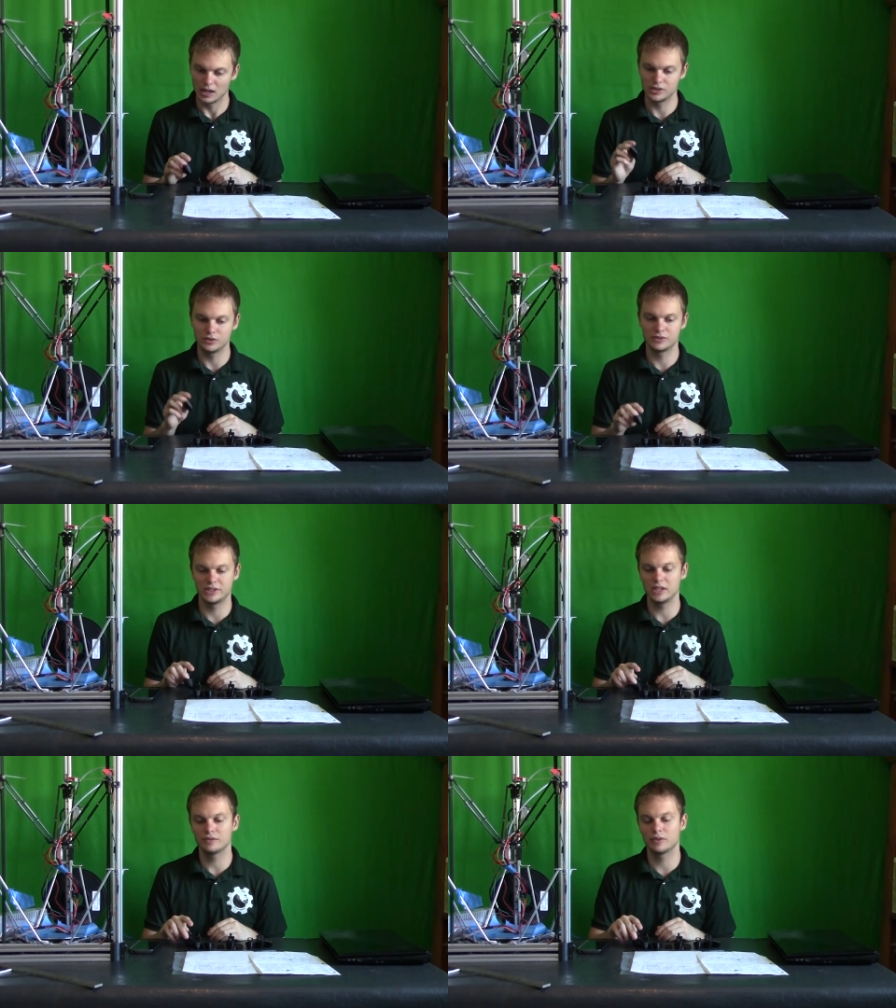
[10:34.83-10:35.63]
As you've
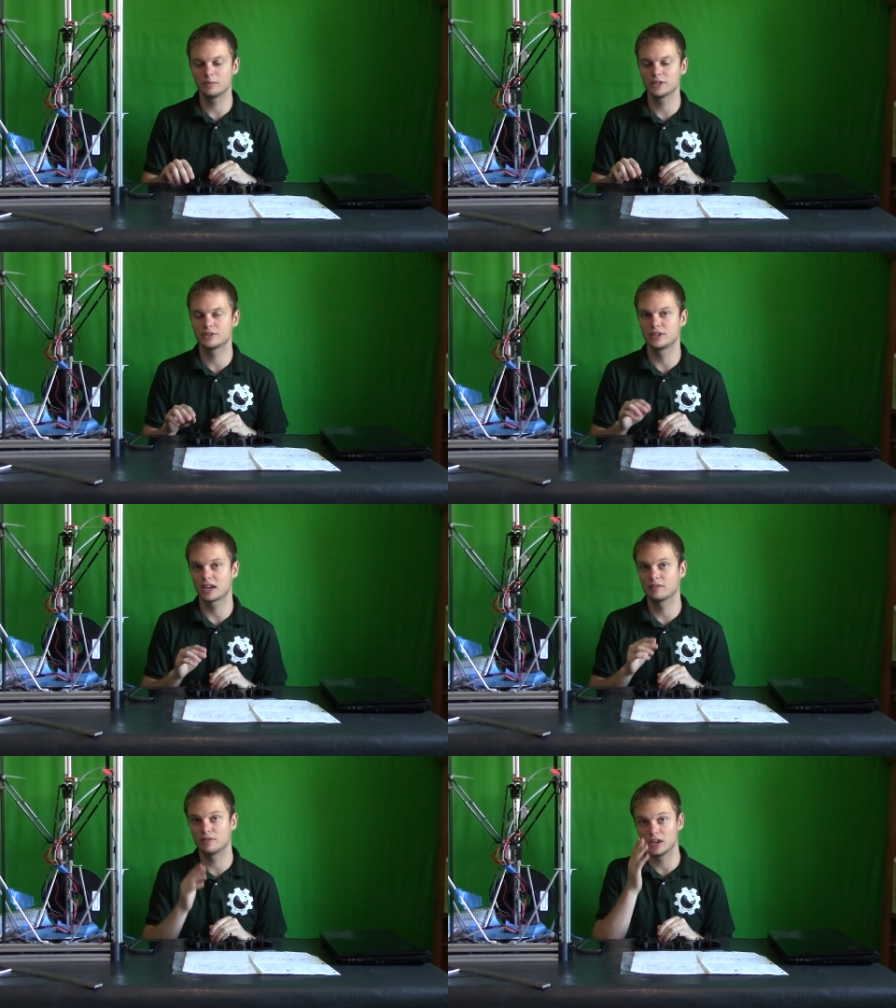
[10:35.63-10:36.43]
seen from this
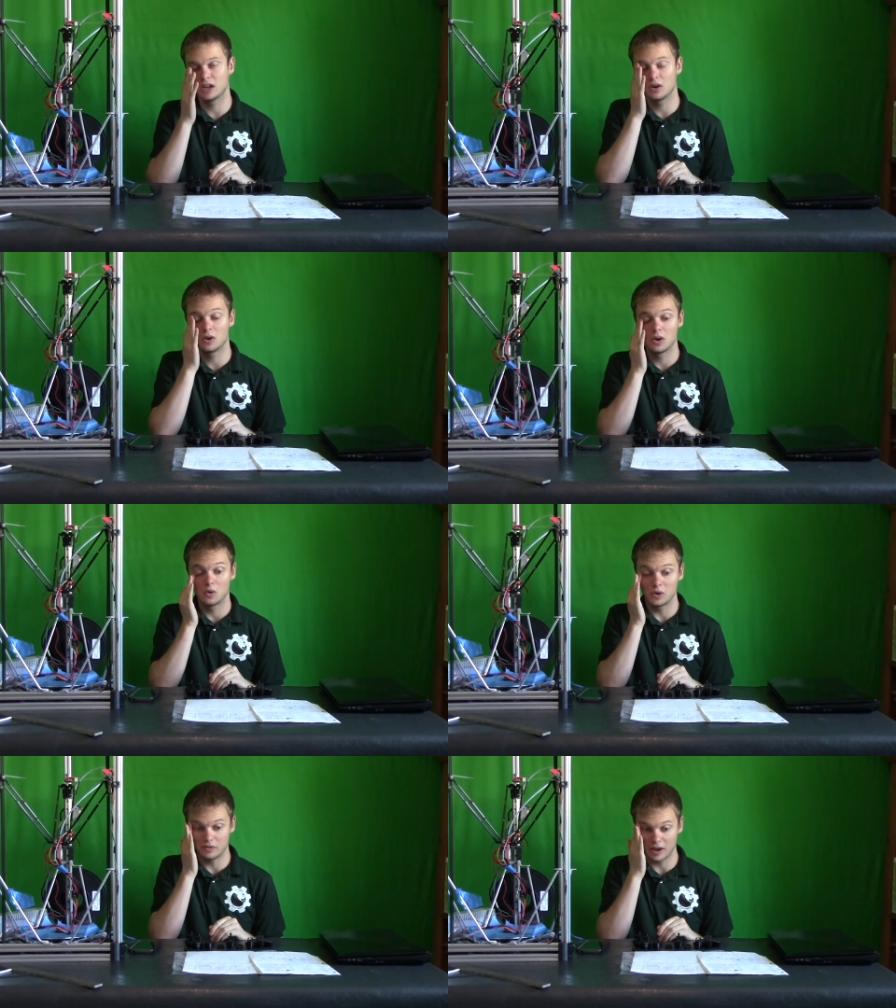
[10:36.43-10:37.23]
second video,
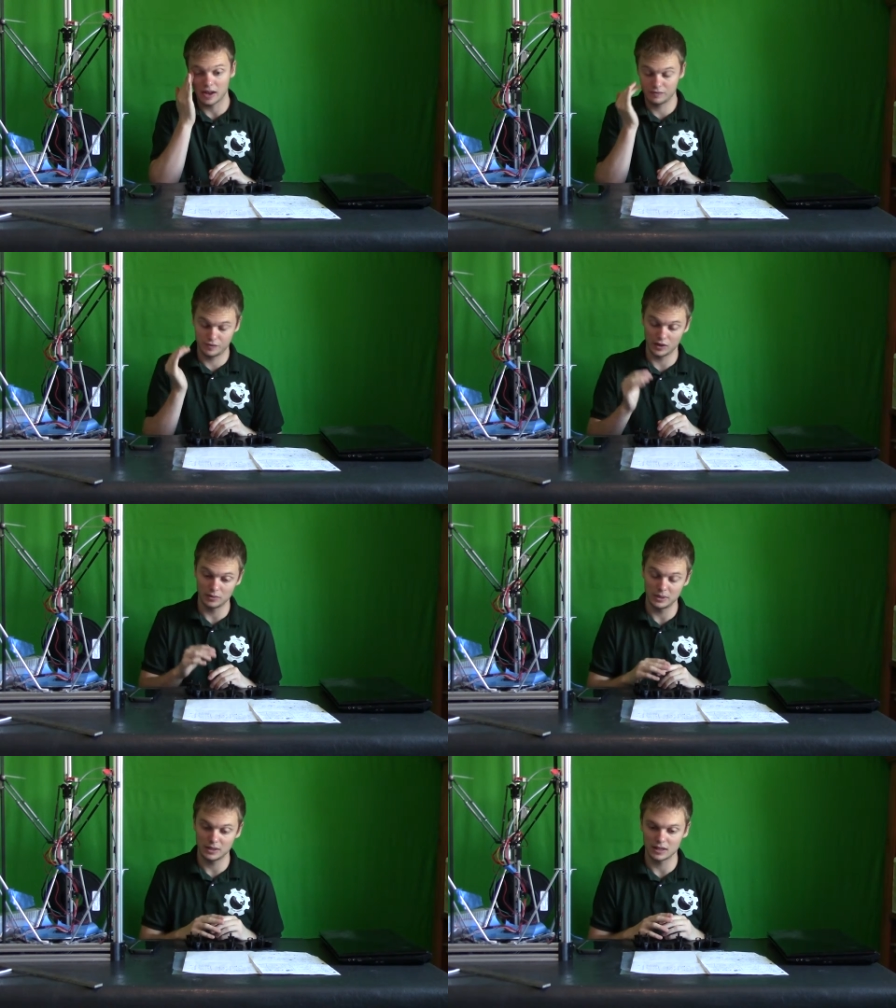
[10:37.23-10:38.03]
we've had
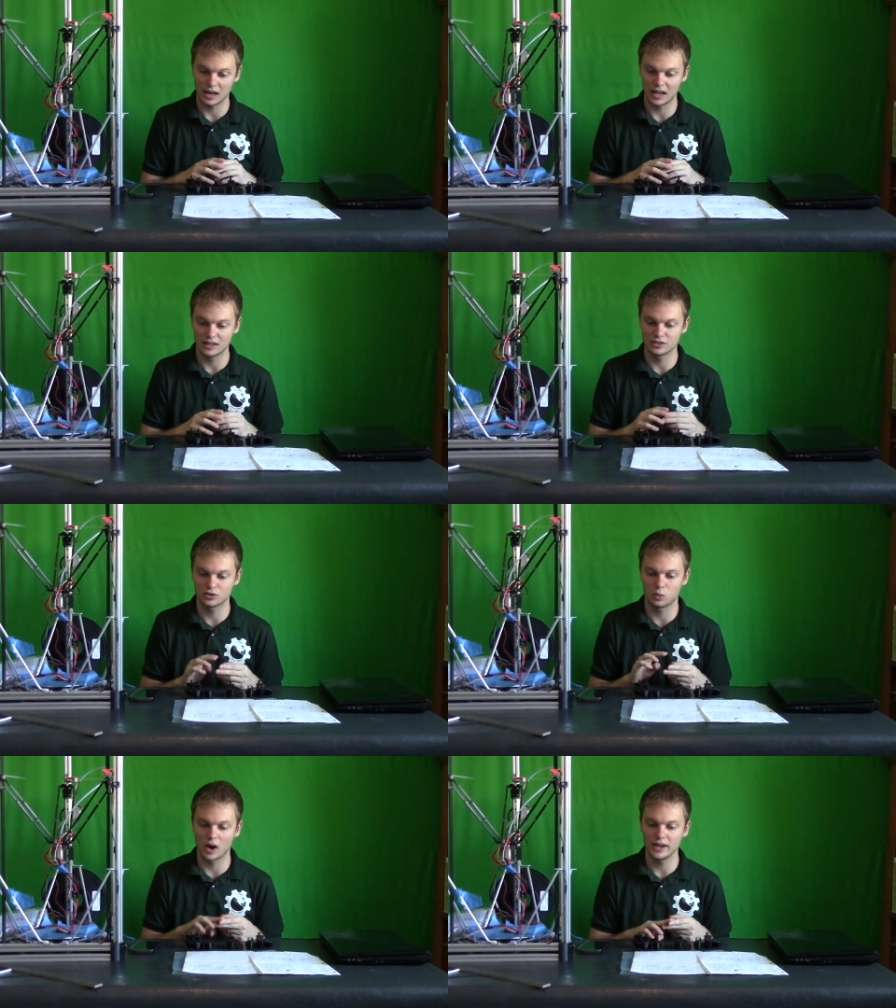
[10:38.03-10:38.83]
filament that
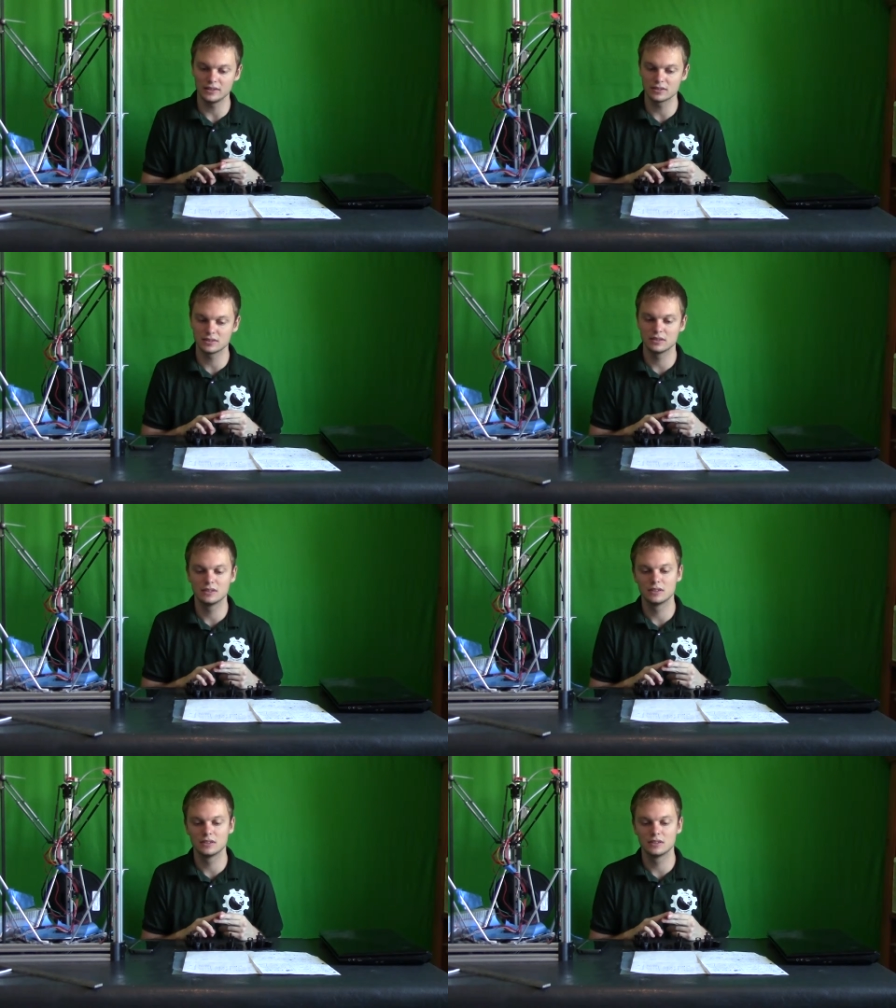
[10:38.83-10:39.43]
has twice